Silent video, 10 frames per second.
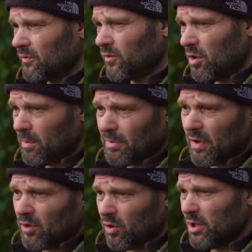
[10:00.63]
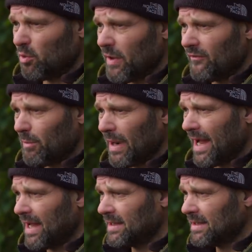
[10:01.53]
I've got a little bit of a
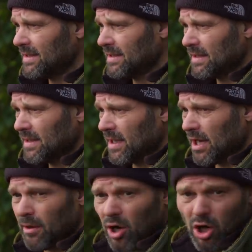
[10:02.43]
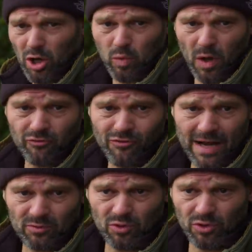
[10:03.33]
plan. I heard one
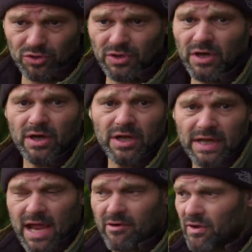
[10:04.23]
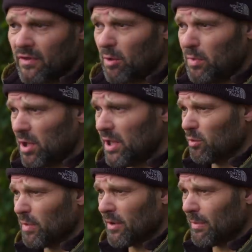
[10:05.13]
round on an area that I put a
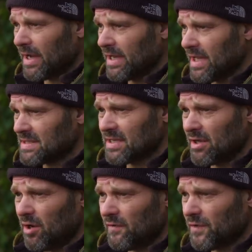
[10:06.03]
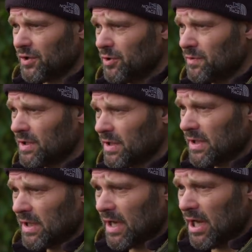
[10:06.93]
bit of bait yesterday afternoon.
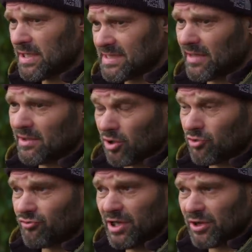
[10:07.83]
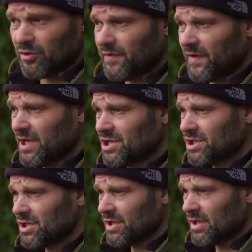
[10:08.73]
It sounded like a really good fish.